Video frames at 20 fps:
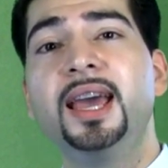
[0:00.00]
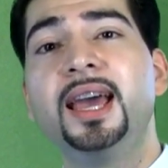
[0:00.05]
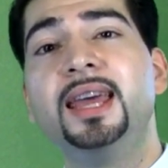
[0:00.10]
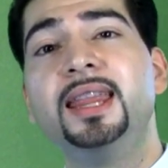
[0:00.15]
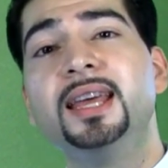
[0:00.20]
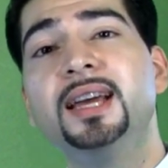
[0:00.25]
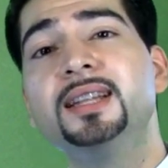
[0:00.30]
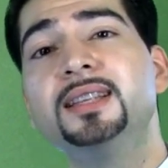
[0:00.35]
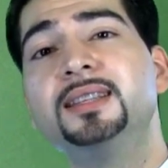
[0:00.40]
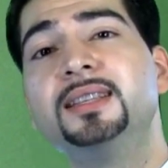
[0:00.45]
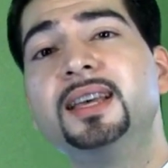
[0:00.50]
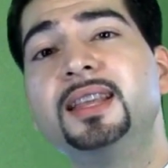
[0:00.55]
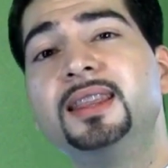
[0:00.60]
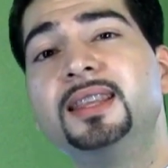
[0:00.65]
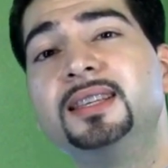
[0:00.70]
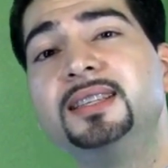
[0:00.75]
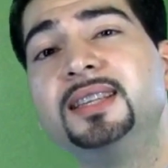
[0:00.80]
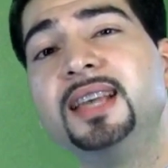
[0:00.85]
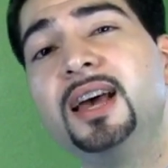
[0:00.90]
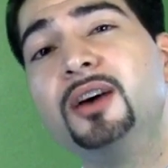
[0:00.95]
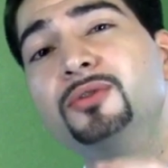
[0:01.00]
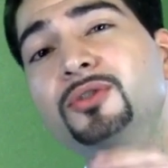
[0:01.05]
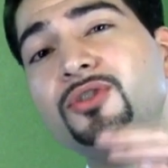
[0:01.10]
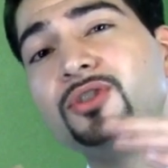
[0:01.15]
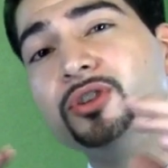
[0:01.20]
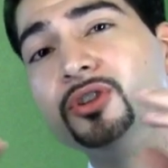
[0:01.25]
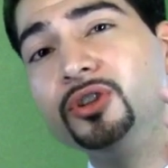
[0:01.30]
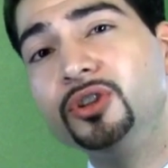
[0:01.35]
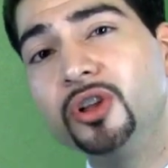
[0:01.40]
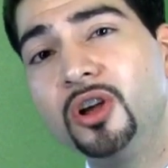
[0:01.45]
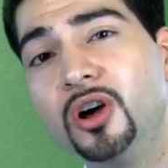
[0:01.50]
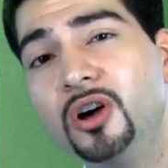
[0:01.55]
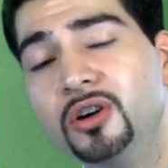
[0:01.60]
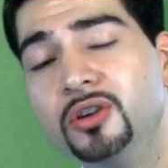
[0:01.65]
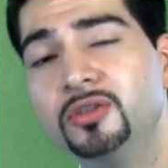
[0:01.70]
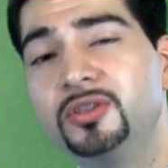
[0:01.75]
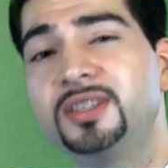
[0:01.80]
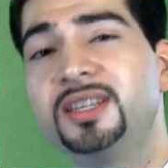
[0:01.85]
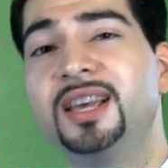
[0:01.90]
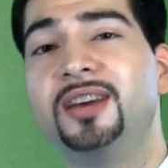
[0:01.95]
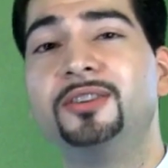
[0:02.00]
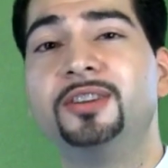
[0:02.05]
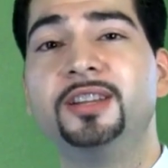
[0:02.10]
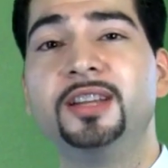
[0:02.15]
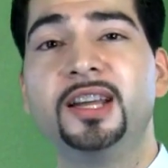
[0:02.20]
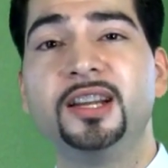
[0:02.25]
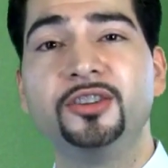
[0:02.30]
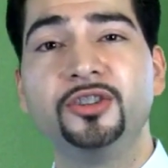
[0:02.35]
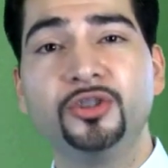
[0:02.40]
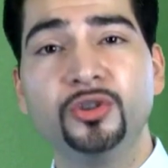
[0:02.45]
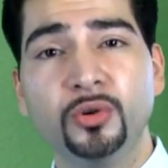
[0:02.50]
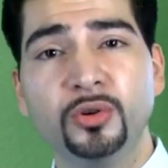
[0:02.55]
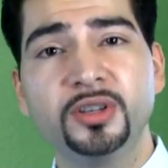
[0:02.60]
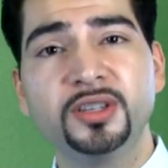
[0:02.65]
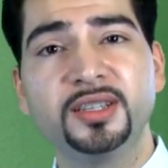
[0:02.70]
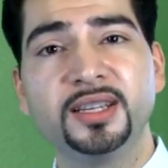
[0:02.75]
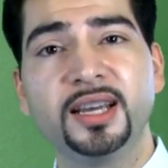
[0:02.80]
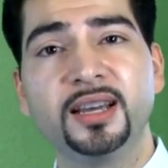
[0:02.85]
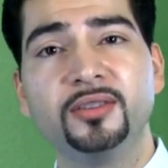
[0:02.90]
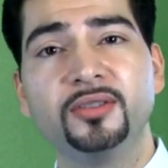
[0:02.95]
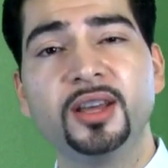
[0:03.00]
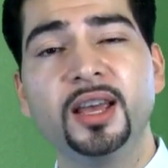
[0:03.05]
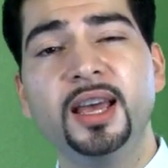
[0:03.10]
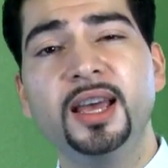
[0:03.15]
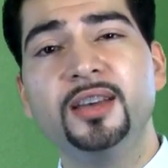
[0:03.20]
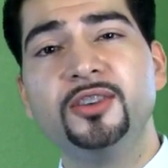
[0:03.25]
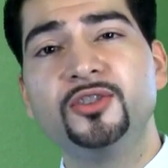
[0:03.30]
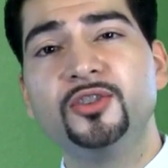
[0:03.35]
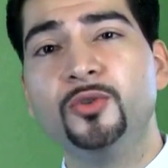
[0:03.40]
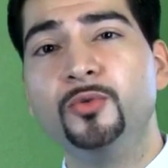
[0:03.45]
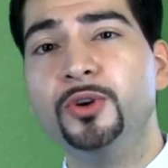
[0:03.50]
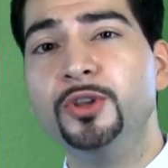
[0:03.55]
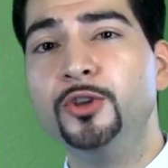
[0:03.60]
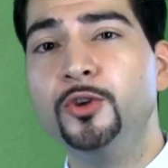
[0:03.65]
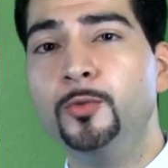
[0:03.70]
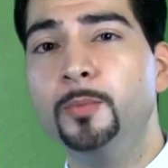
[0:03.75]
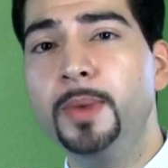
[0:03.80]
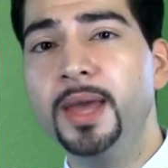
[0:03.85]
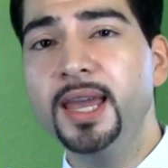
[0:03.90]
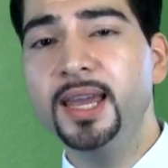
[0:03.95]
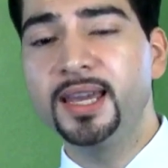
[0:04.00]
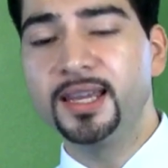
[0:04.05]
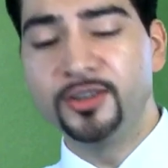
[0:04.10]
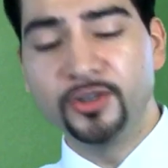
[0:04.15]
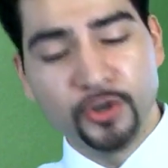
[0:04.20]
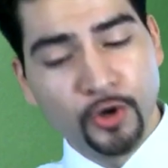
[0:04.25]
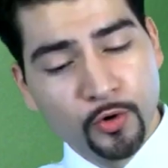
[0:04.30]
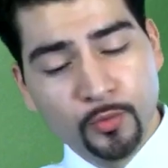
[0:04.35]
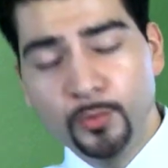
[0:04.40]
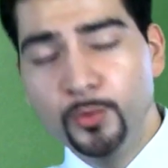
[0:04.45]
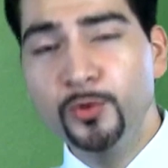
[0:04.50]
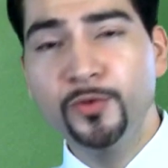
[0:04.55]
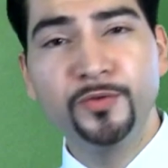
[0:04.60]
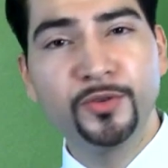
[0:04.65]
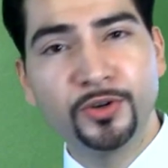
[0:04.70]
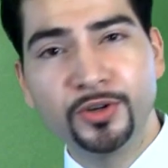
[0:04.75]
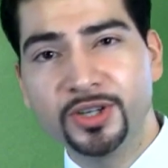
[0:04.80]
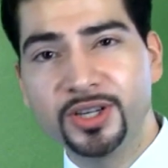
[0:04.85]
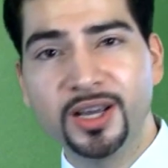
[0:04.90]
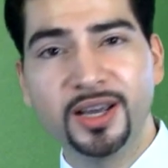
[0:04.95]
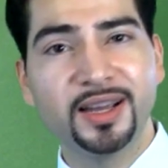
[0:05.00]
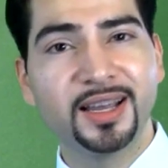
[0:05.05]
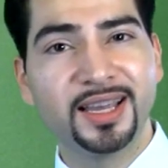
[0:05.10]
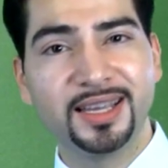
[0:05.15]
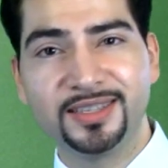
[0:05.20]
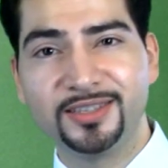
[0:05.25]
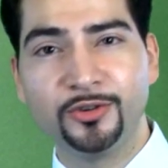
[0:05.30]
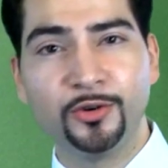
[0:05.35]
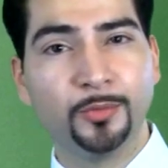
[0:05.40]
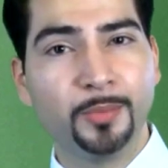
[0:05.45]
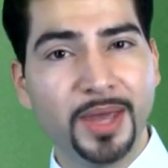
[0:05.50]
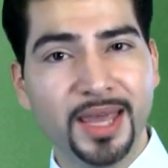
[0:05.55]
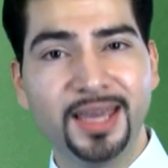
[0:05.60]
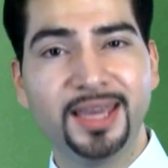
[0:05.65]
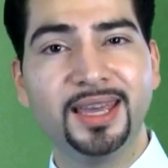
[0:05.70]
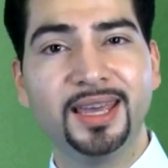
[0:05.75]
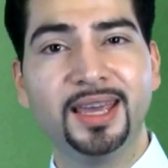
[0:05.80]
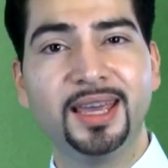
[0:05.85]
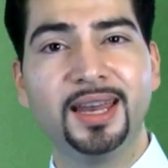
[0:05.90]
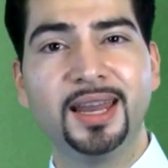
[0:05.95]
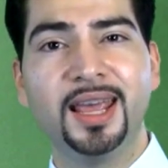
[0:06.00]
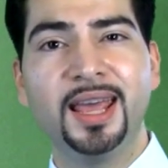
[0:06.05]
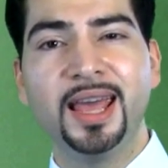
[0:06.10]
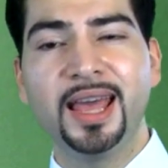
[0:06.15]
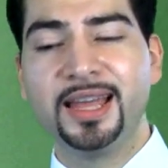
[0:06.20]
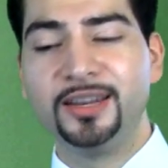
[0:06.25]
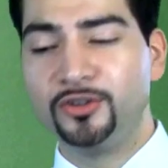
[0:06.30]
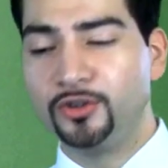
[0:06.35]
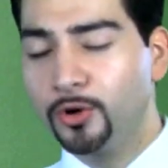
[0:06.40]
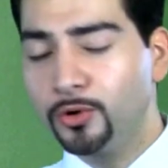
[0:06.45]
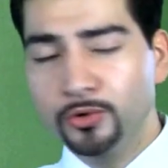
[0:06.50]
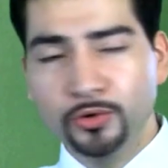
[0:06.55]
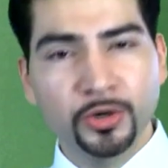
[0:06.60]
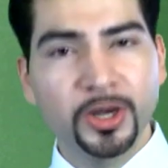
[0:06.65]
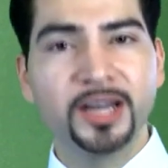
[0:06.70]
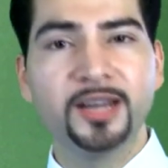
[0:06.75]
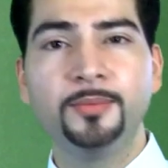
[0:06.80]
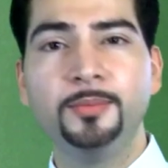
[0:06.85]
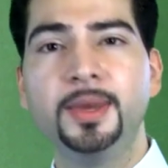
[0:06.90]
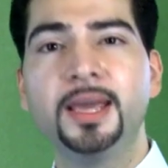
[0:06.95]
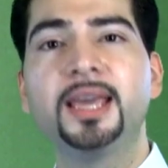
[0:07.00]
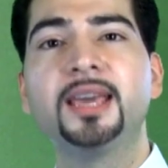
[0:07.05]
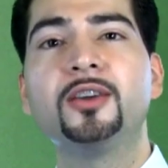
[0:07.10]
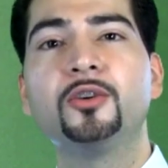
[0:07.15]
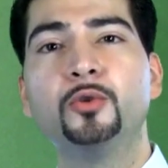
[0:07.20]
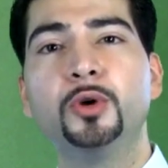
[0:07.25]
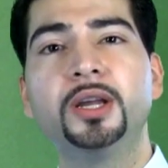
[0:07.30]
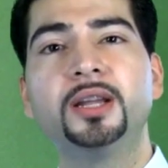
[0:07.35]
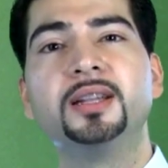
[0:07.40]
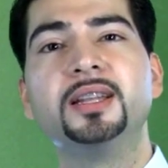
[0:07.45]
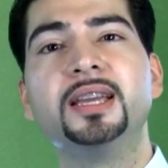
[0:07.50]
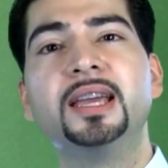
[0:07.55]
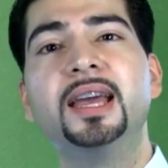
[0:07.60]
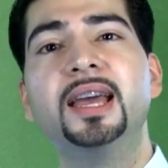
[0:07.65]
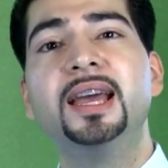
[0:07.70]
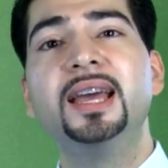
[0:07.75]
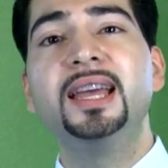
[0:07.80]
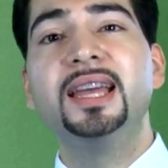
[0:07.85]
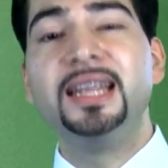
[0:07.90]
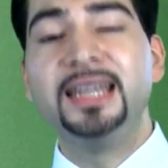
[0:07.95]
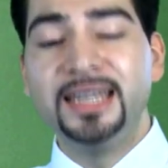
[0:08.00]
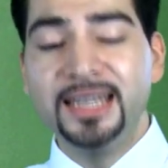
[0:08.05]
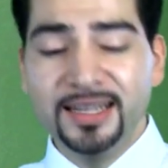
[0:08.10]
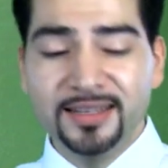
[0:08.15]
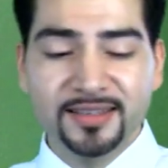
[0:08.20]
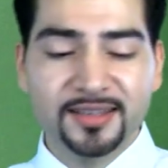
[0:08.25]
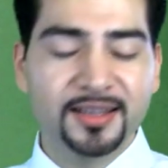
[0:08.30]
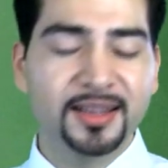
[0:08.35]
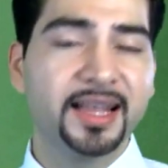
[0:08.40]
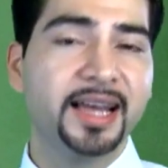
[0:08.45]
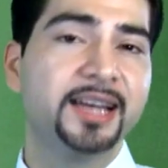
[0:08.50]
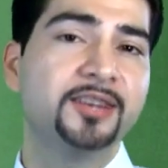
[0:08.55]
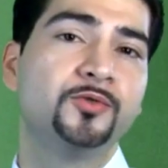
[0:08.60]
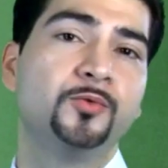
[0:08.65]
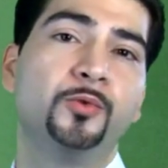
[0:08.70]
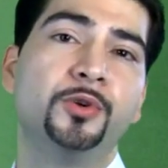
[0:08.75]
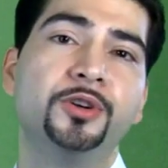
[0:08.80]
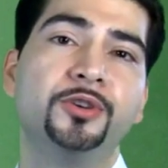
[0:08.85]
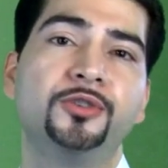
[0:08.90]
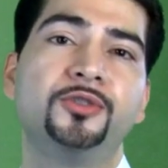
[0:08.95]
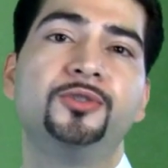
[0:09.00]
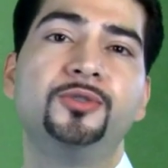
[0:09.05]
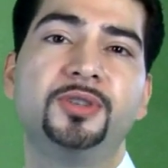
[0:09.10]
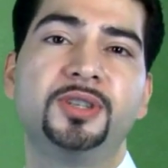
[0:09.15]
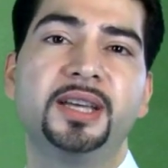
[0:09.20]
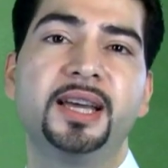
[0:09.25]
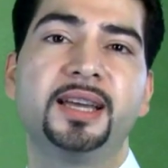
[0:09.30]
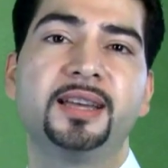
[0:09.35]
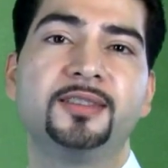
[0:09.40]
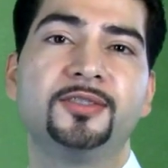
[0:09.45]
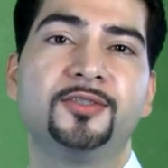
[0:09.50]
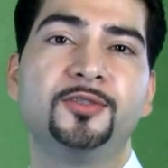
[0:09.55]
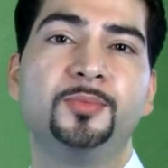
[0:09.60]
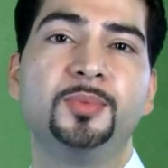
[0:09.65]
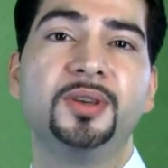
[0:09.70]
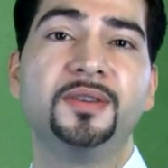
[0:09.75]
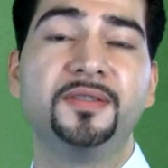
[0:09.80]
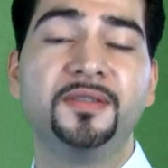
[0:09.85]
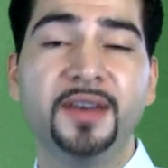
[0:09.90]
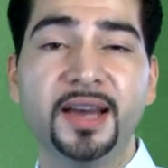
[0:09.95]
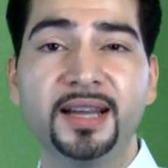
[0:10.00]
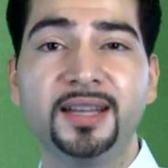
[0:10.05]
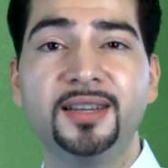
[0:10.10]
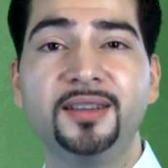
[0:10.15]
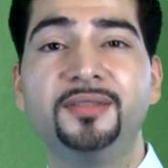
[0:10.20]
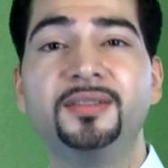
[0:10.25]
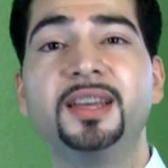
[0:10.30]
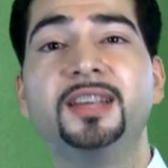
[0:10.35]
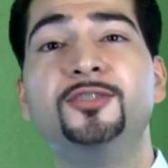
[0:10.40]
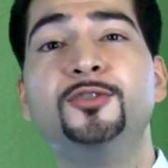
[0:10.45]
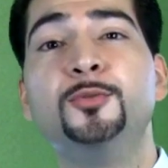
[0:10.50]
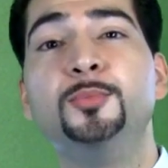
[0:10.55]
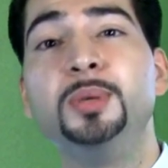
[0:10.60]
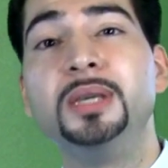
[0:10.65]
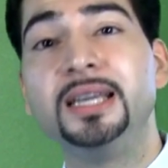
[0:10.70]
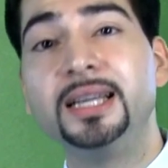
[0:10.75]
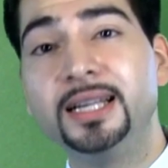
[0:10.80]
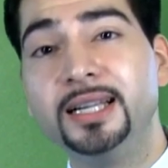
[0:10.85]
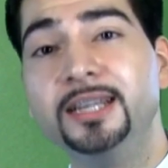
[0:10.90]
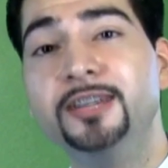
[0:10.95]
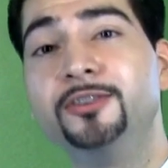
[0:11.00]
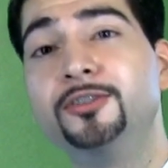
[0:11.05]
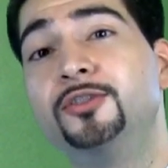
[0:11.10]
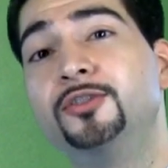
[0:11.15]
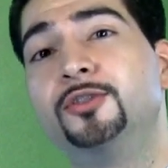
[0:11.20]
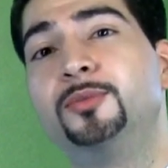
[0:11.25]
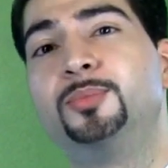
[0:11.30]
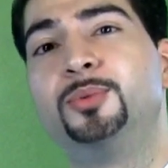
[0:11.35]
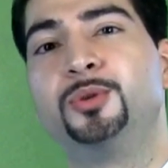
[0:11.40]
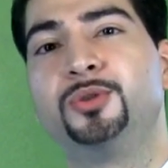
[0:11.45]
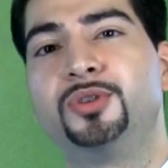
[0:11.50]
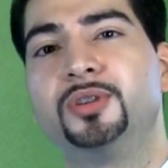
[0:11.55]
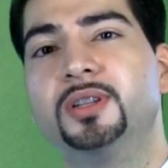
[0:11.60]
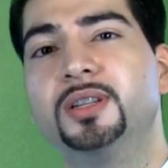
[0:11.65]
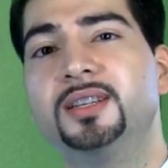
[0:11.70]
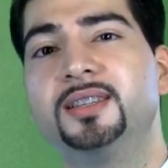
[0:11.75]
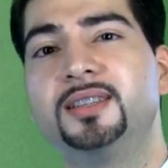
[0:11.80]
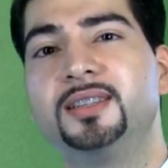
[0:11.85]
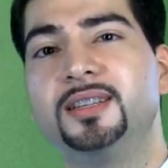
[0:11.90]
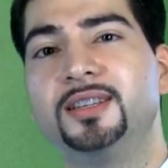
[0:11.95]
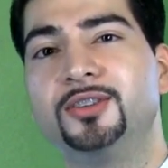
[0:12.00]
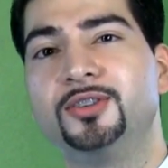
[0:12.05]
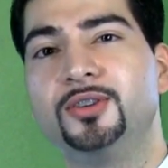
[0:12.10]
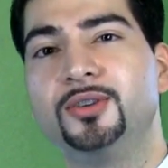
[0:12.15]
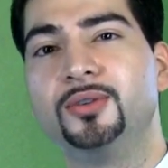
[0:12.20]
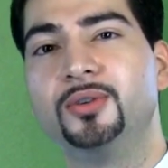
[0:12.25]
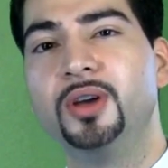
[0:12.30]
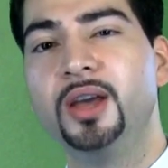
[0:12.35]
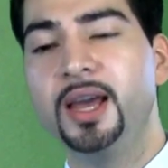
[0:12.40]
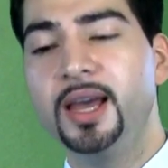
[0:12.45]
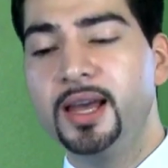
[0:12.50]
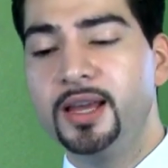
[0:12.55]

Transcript: And that's that the sound is a long sound and not a short sound. So when you make it, don't move your tongue as you're making it, and don't try to make it quickly. It needs to last 1 or 2 seconds to be effective and to be clear to the person listening to you.